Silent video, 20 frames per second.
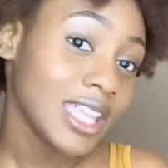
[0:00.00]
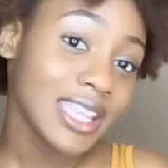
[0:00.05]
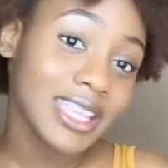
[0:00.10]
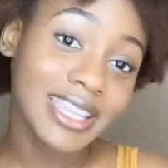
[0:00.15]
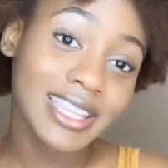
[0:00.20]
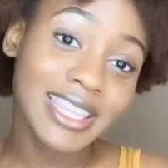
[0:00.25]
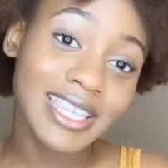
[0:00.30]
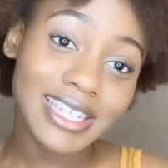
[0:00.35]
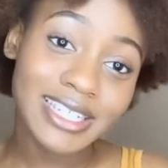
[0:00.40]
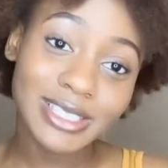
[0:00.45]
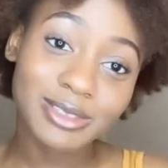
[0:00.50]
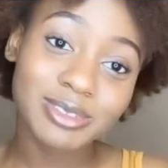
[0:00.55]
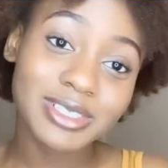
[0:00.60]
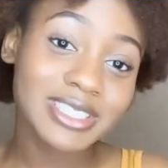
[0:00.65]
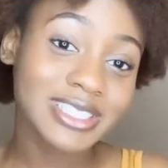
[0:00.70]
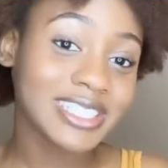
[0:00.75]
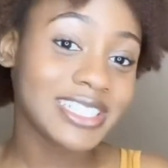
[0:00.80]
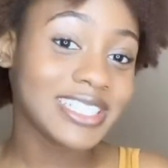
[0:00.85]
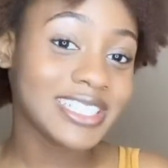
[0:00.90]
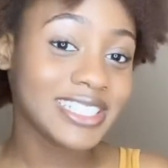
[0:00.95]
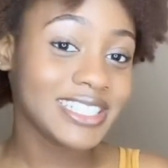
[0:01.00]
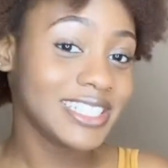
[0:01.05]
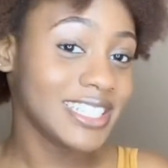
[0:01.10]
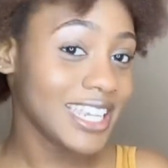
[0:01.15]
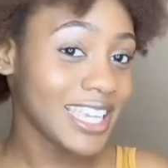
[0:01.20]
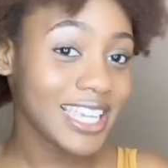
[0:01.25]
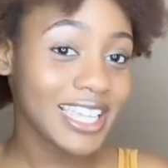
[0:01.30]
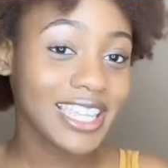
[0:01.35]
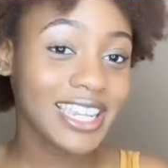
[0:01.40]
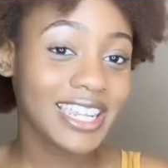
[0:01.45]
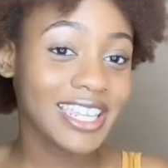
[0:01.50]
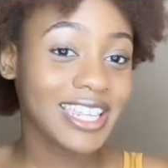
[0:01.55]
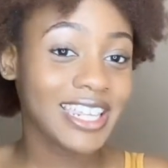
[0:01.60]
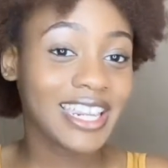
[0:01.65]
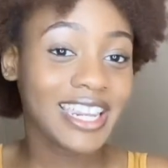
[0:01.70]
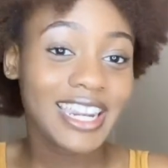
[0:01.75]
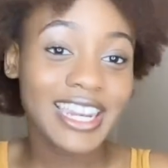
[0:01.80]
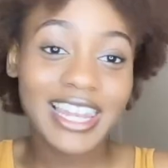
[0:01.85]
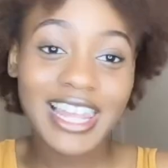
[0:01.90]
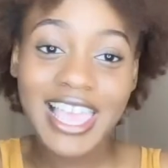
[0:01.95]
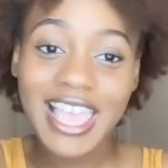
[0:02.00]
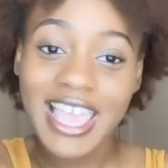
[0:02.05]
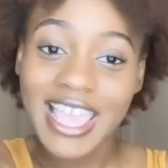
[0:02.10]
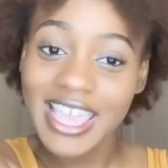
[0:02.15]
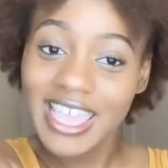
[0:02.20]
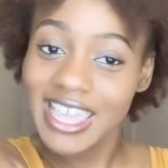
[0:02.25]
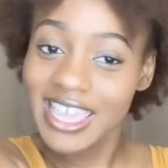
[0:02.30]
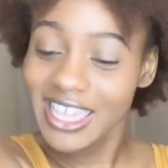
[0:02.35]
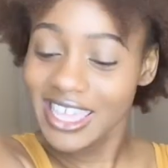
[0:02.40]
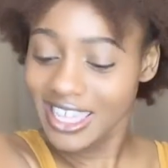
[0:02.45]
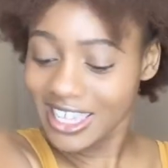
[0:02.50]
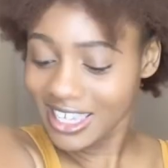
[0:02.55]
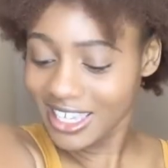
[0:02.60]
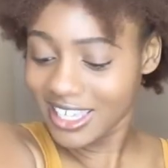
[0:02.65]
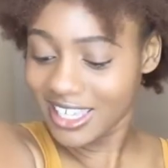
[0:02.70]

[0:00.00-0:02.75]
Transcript: this was just jiggling. Like,